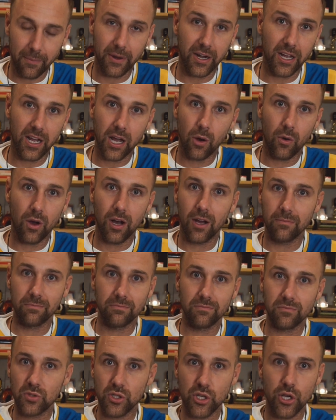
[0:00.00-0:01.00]
I'm going to go
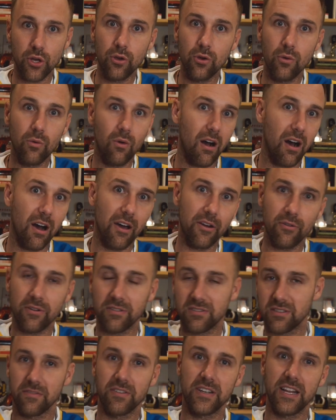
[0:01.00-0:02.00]
up
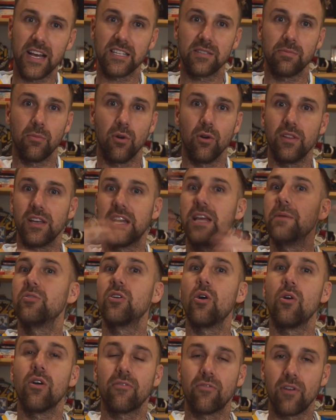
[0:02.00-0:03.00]
0.02 of a decimal. That keeps
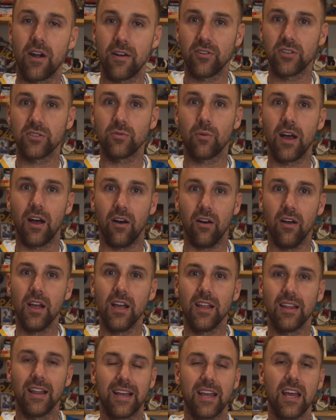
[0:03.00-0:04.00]
going forever as well.
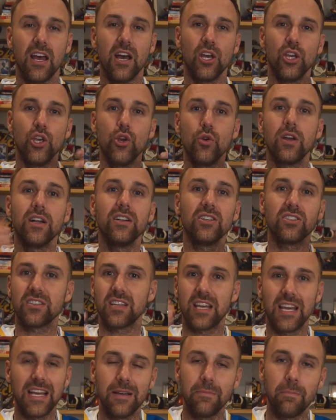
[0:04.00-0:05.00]
Like, you can
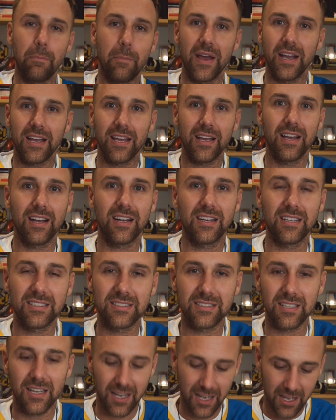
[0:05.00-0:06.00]
just keep picking it,
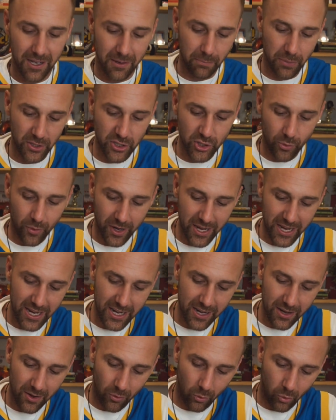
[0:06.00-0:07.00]
because
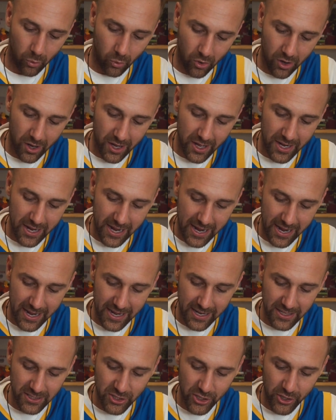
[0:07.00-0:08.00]
between 1
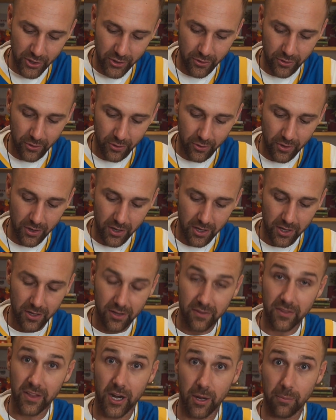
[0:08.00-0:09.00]
and 2,
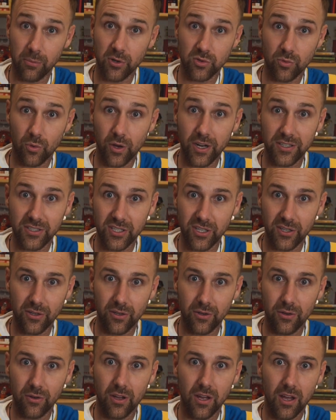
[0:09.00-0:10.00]
the numbers 1 and
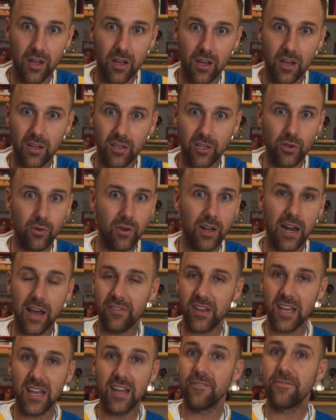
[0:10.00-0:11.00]
2, you could
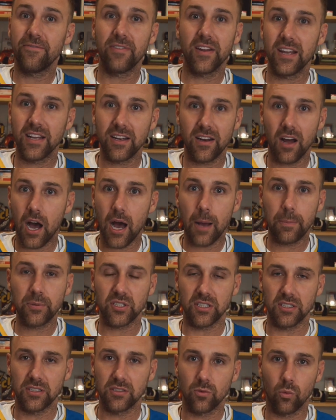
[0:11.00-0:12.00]
have infinite
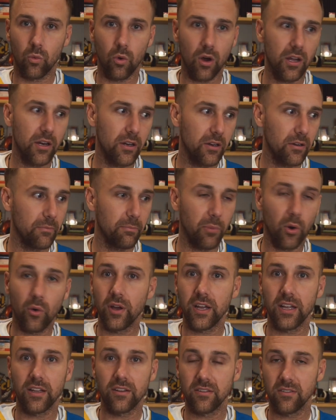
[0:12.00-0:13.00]
options.
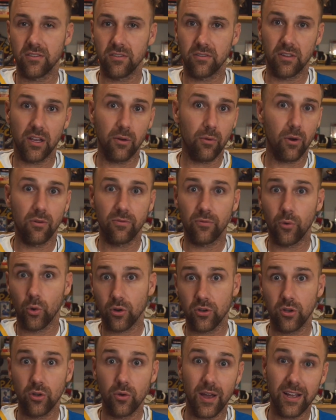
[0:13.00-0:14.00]

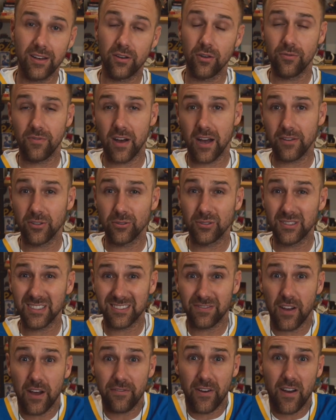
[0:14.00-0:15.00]

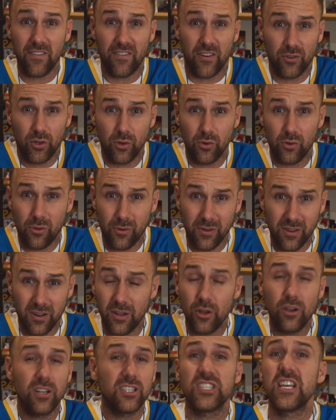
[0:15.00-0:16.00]
1.0428252655523.
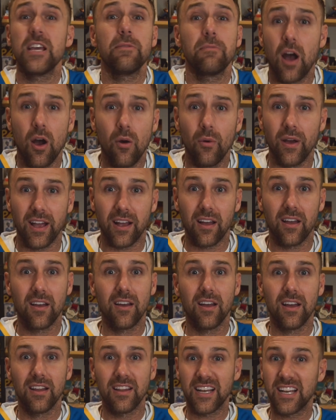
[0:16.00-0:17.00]
You could just keep going.
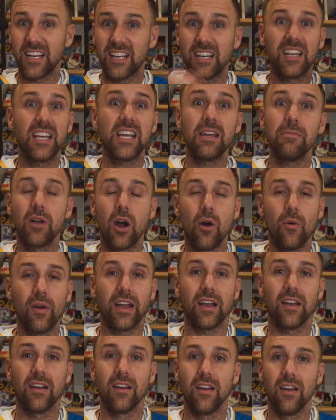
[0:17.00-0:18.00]
Like, it could keep
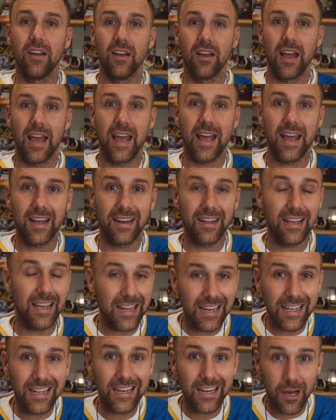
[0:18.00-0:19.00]
going. And
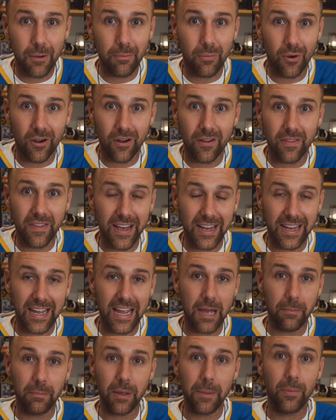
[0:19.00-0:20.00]
any number that
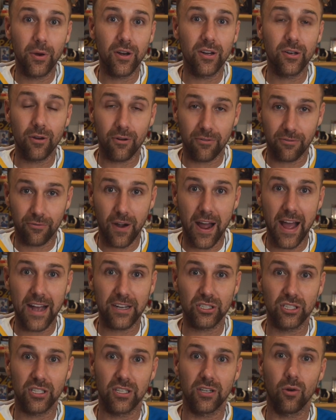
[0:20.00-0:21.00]
can't be put into a
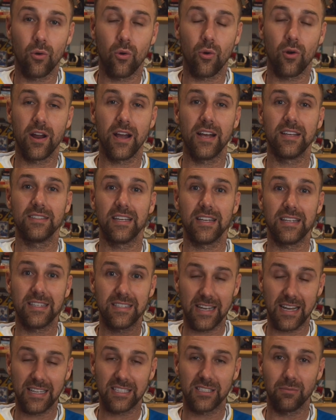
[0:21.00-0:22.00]
fraction or as a
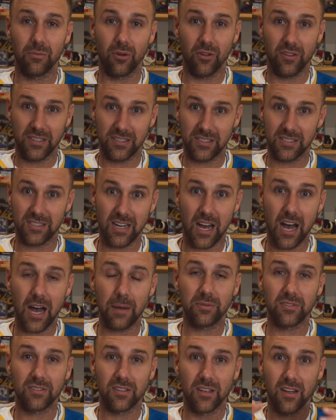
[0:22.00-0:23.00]
decimal that
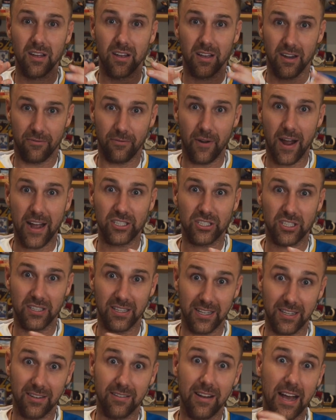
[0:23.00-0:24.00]
stops, and a fraction
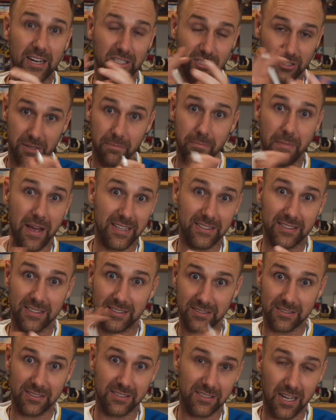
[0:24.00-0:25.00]
that actually makes
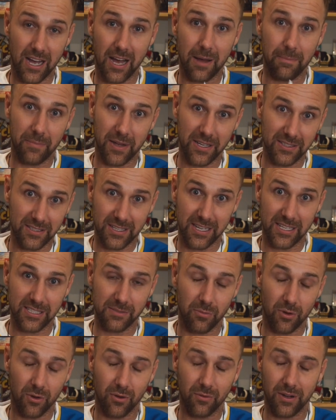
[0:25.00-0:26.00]
it stop as a
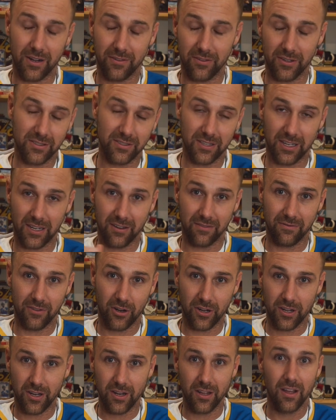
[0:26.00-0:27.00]
decimal whenever it's like
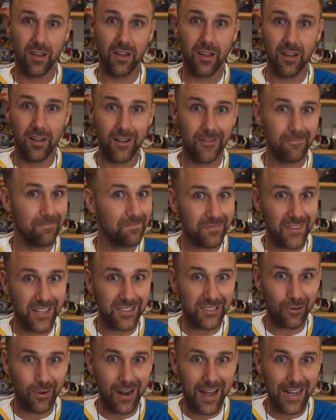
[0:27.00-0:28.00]
converted,
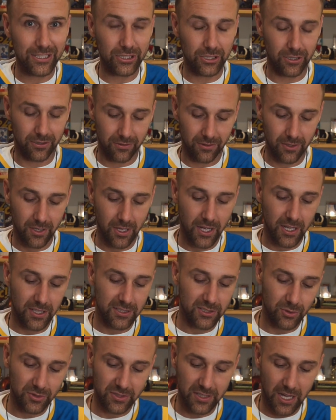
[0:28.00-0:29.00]
that's irrational.
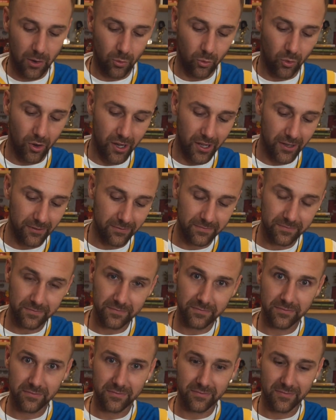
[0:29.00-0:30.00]
So it's not 1,
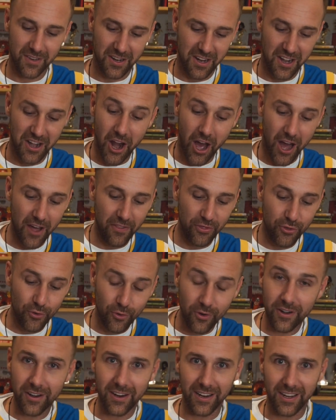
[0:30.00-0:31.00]
not
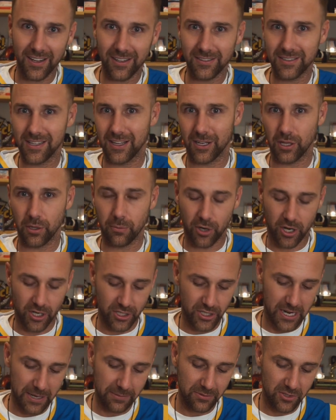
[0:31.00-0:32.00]
3, sound like
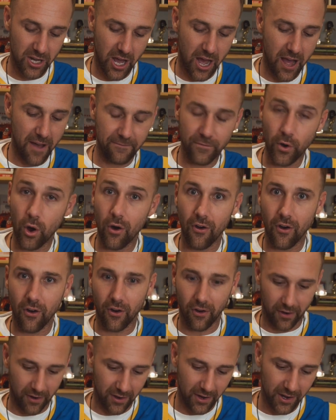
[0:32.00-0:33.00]
LeBron James, not
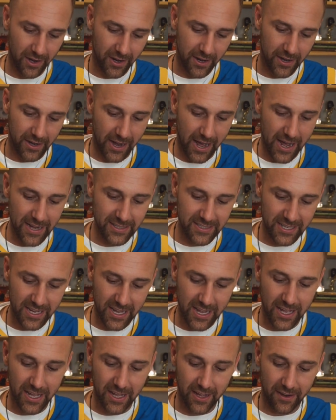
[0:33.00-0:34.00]
4, not
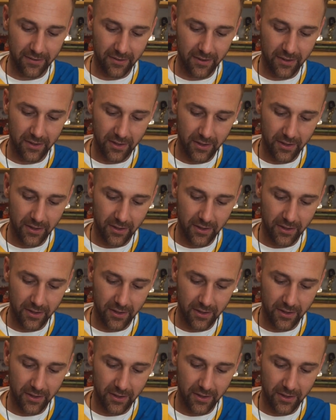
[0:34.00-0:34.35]
10.